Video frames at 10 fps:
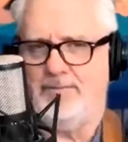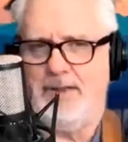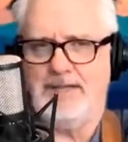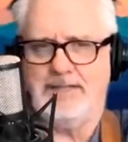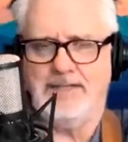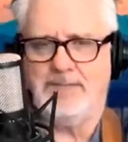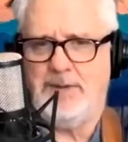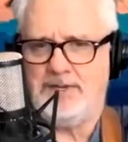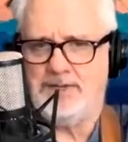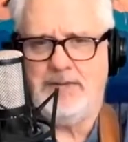minutes on
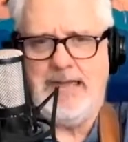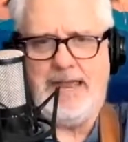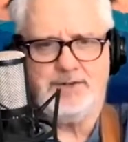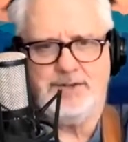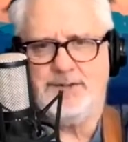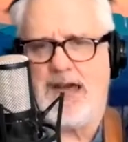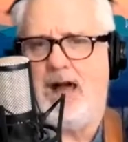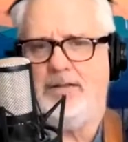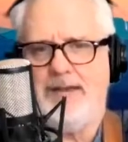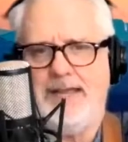special occasions,
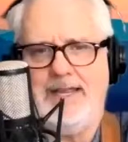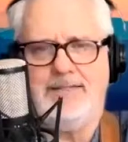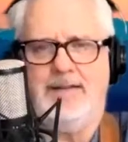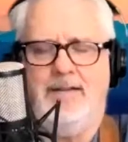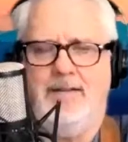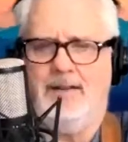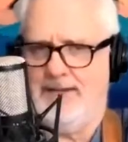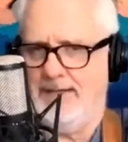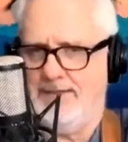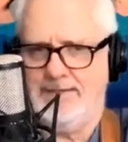holidays. And
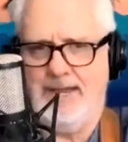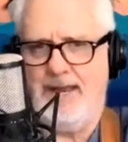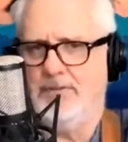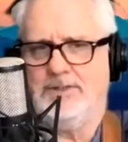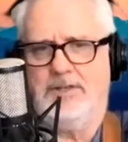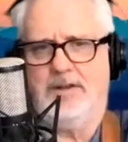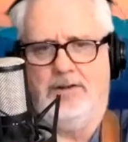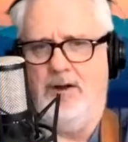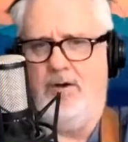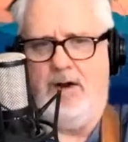like today, we're just going to
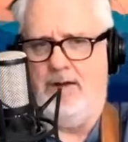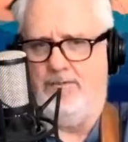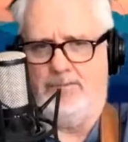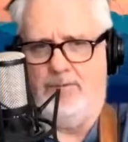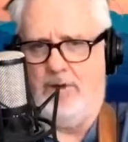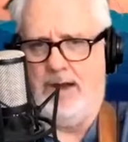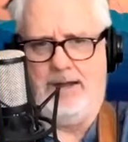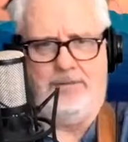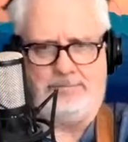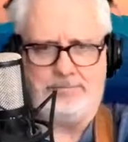go on for a while.